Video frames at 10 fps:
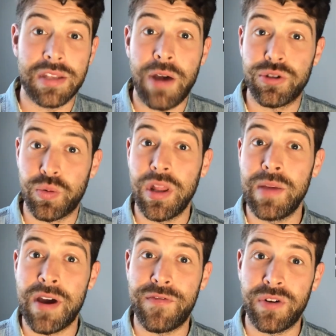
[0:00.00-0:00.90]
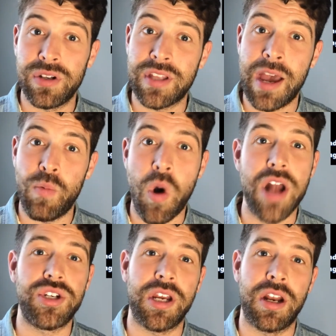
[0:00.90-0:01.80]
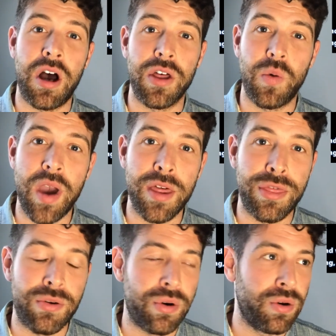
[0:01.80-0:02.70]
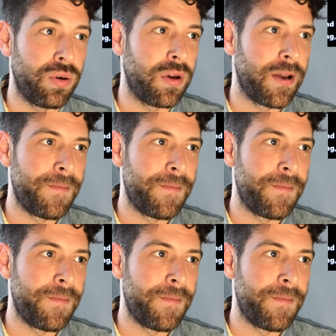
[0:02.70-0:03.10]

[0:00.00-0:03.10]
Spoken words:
That was really my first time watching it all the way through.